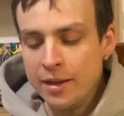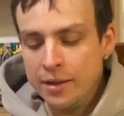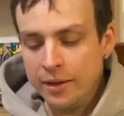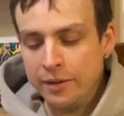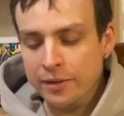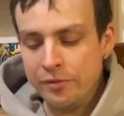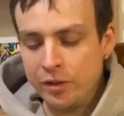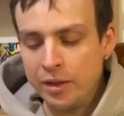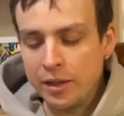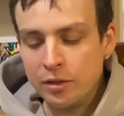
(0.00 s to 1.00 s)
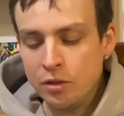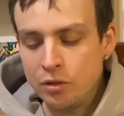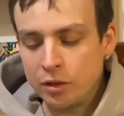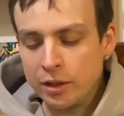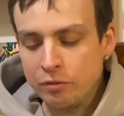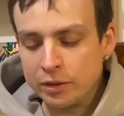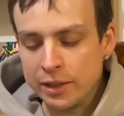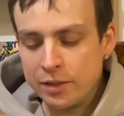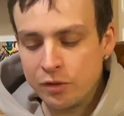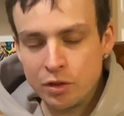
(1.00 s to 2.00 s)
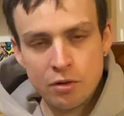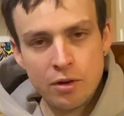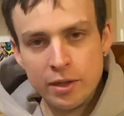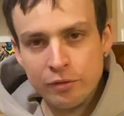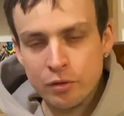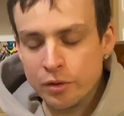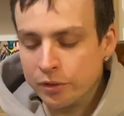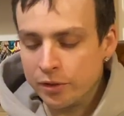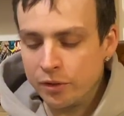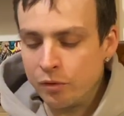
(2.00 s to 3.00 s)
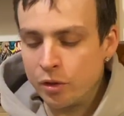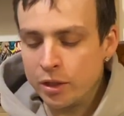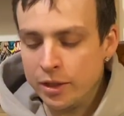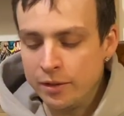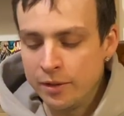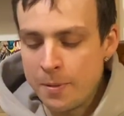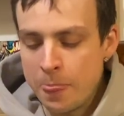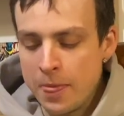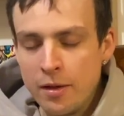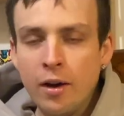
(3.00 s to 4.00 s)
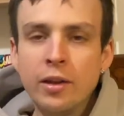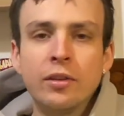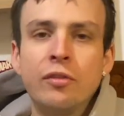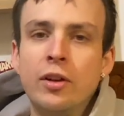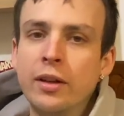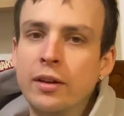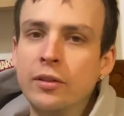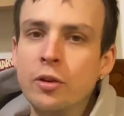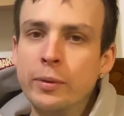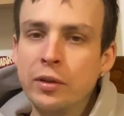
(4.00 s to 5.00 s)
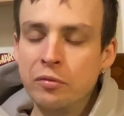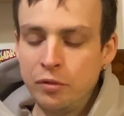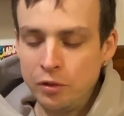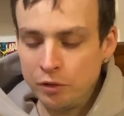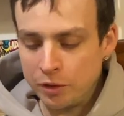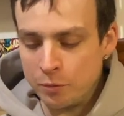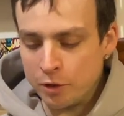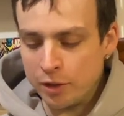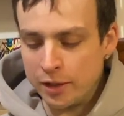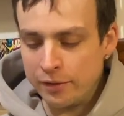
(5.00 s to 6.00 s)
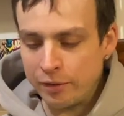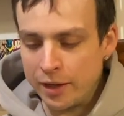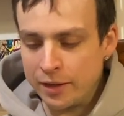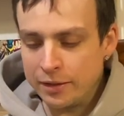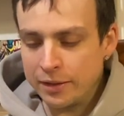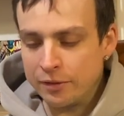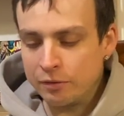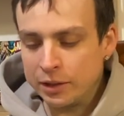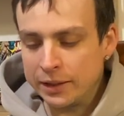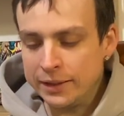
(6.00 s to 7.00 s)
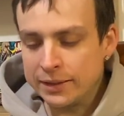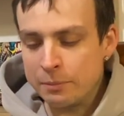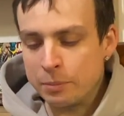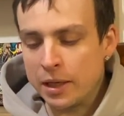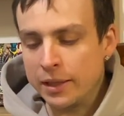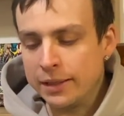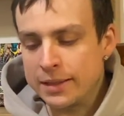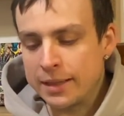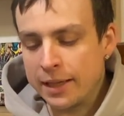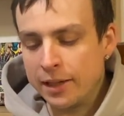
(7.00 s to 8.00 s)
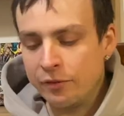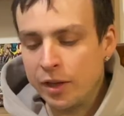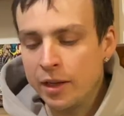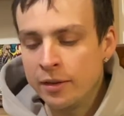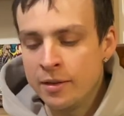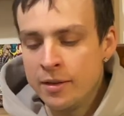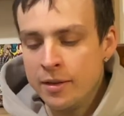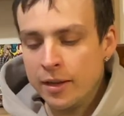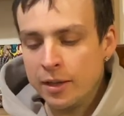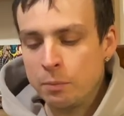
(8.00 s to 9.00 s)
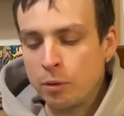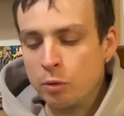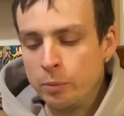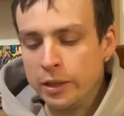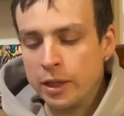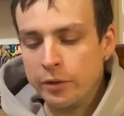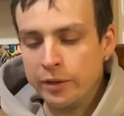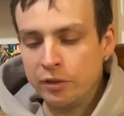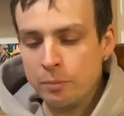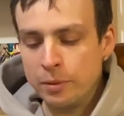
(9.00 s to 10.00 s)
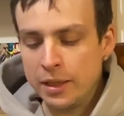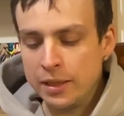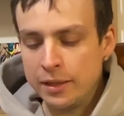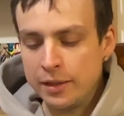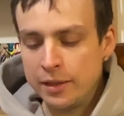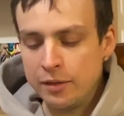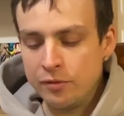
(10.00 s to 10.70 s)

in an event, they usually release a shiny for it. So it's very, I just find it a little bit confusing why they didn't release it. But in saying that, it's probably going to be in